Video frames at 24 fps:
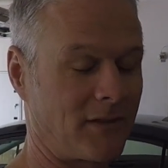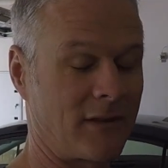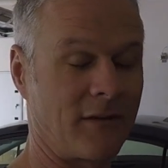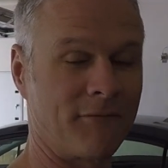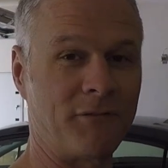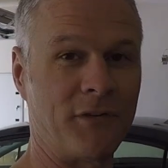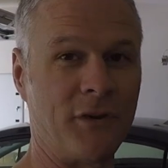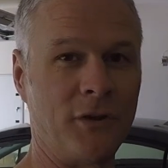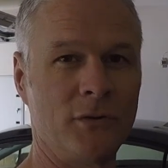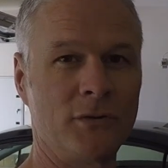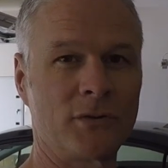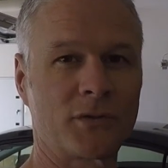
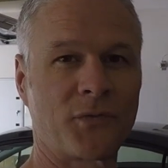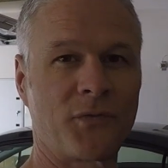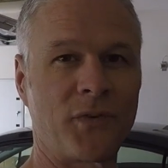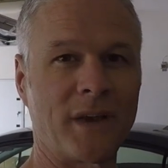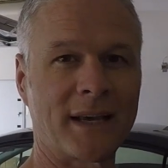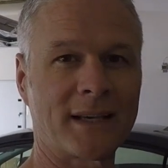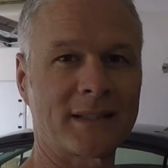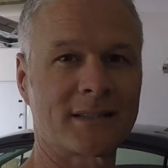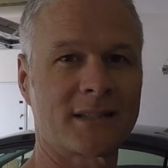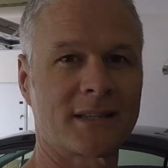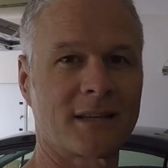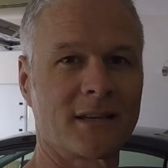fuse
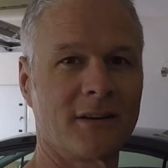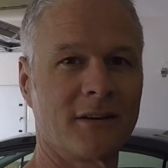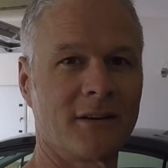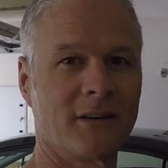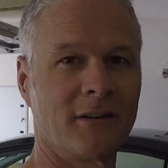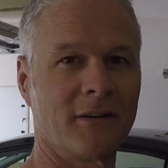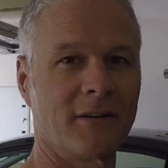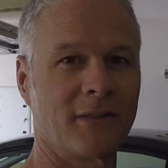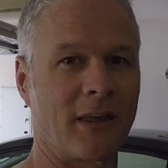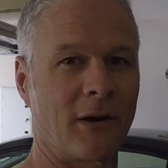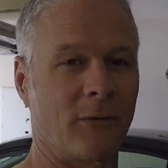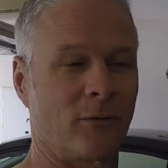fixed
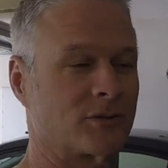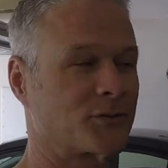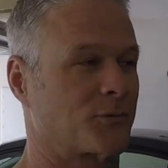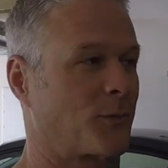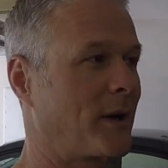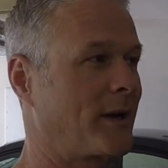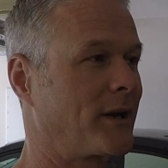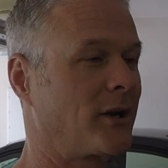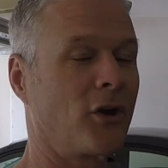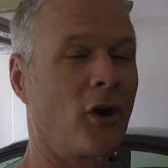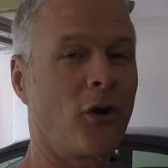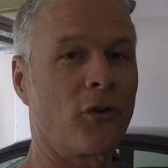that was
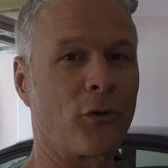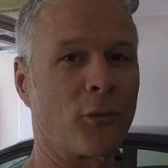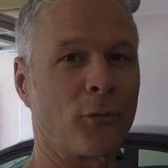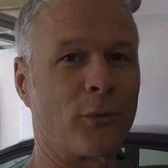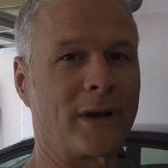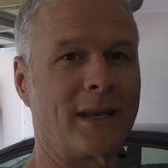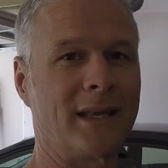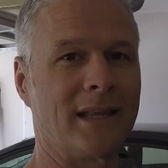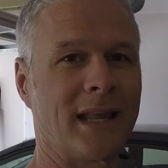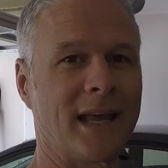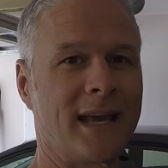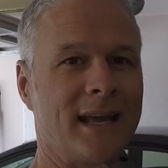running all the
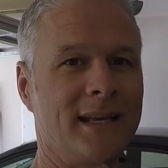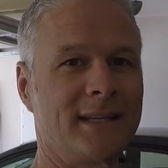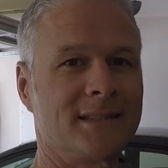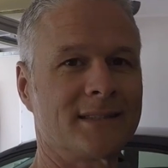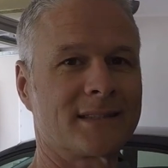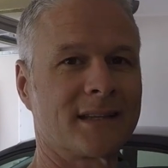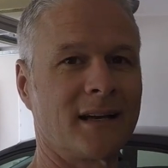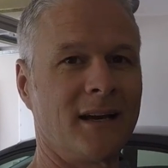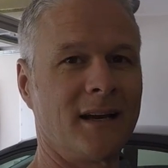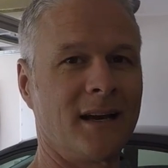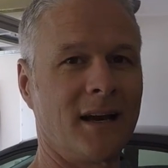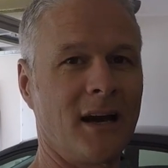
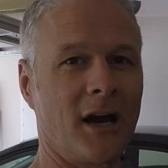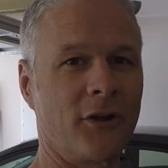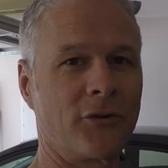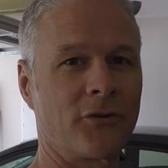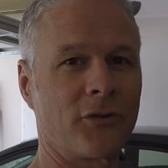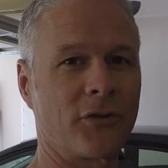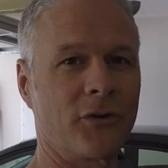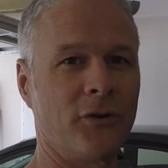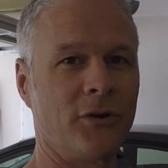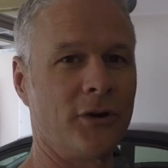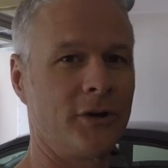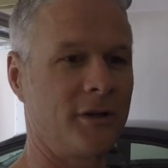relays under
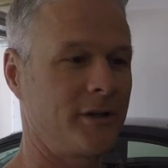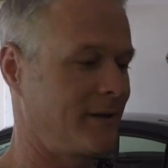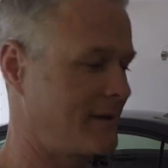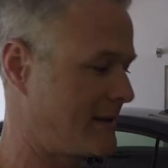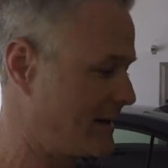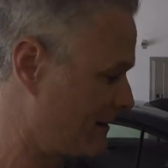the hood.